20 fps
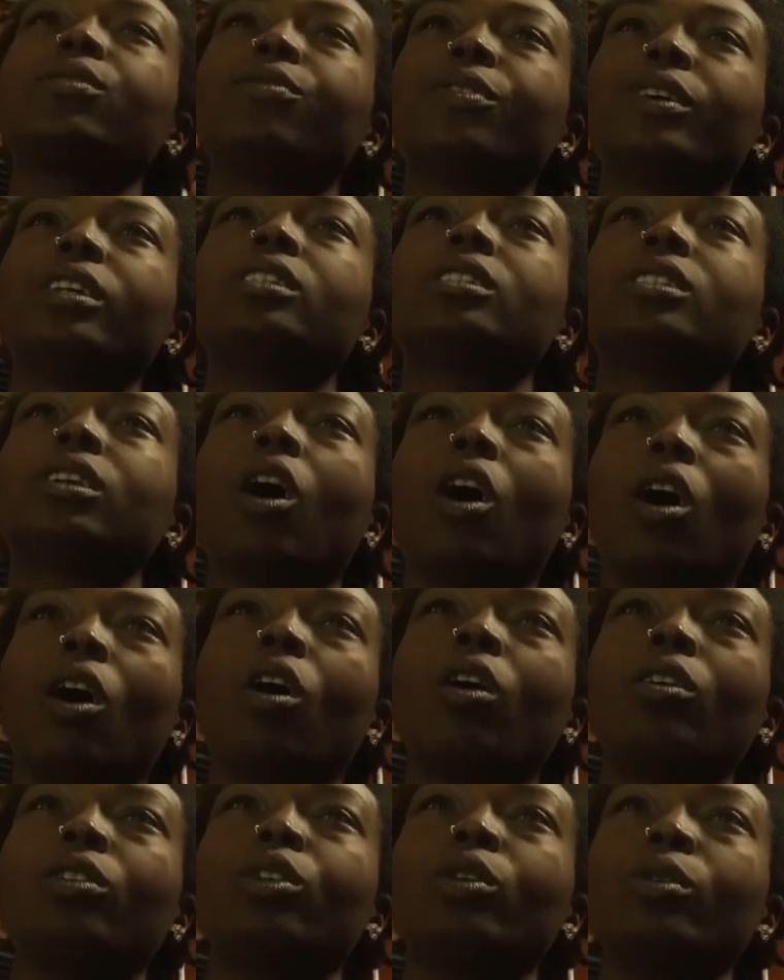fits
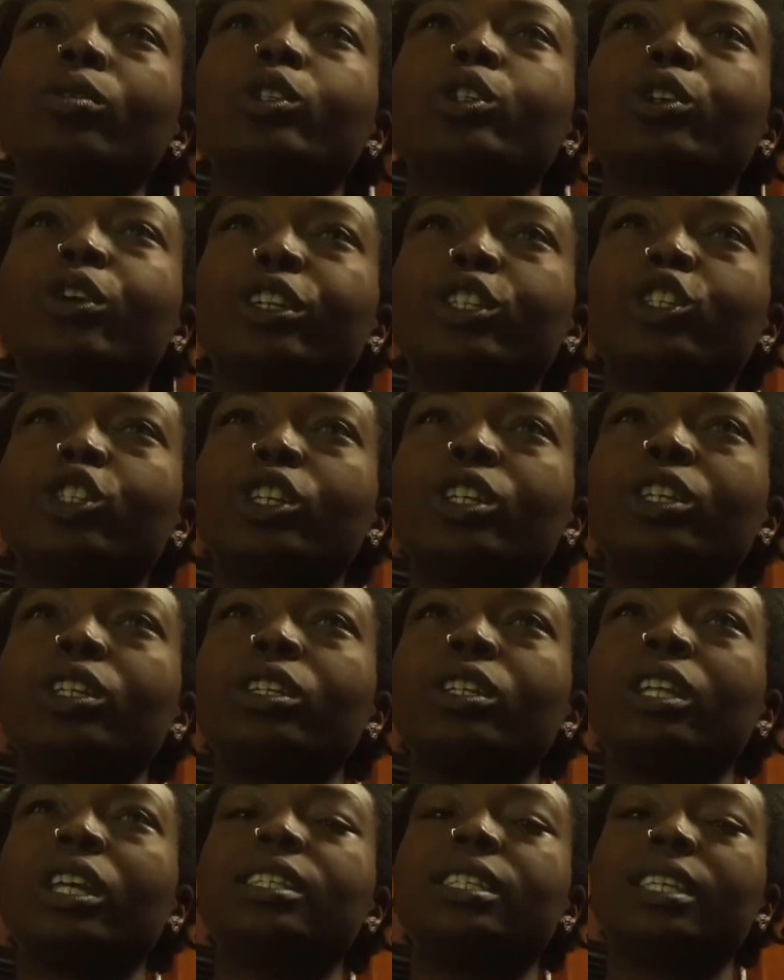all
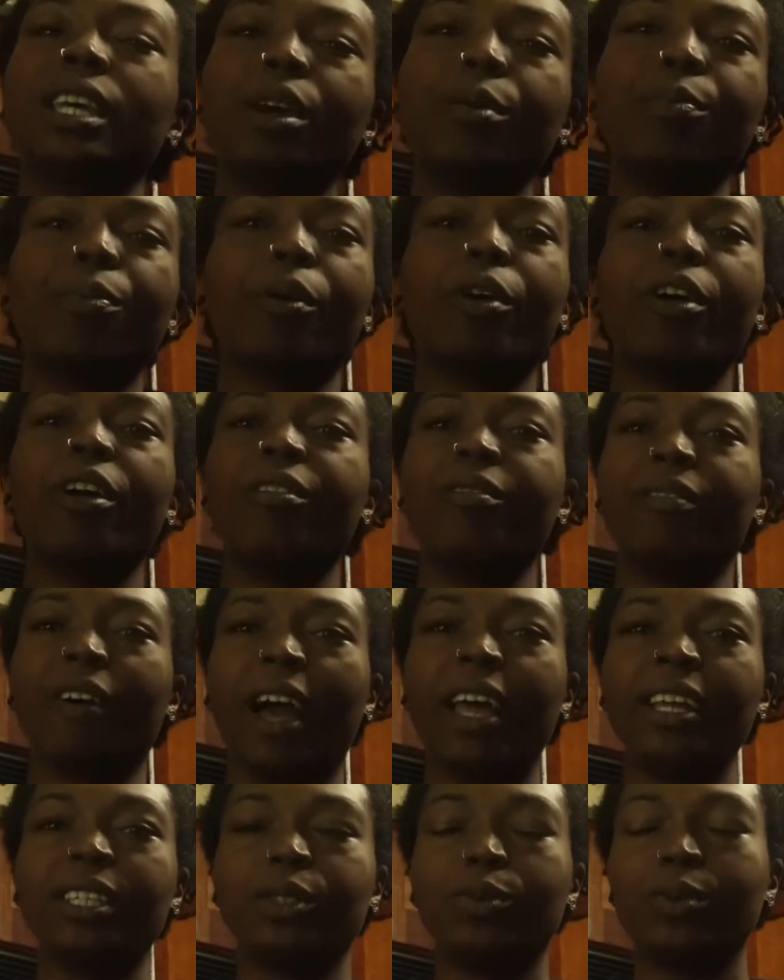nutrition tip or
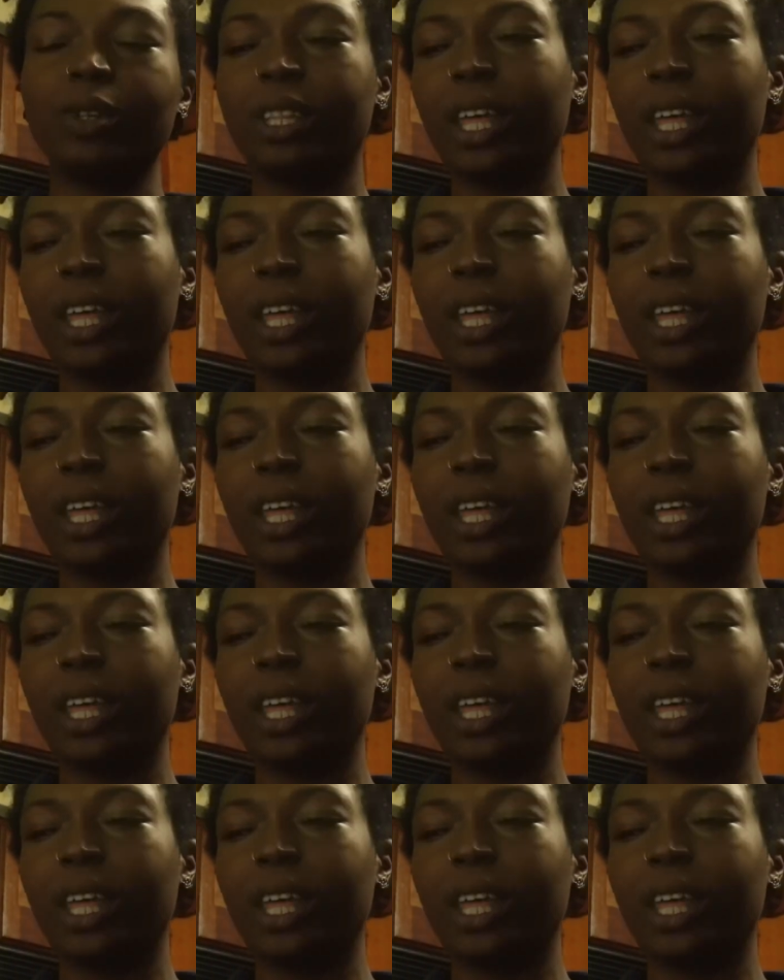advice with